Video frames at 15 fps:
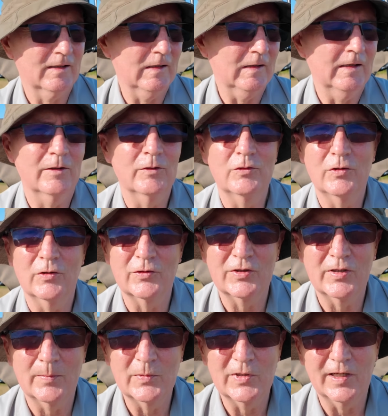close to your
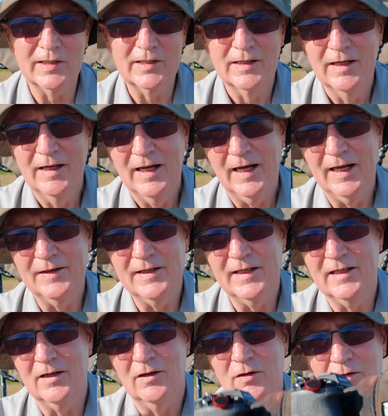subject and
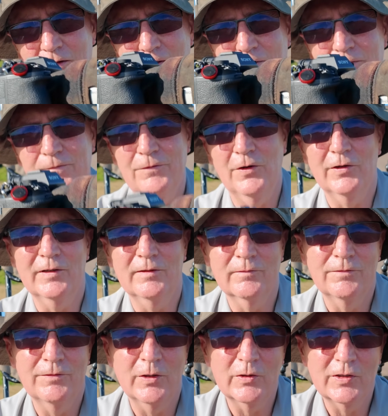then fine
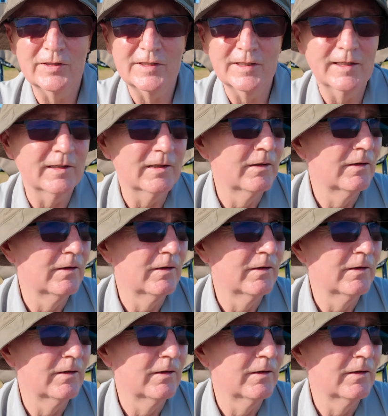focus in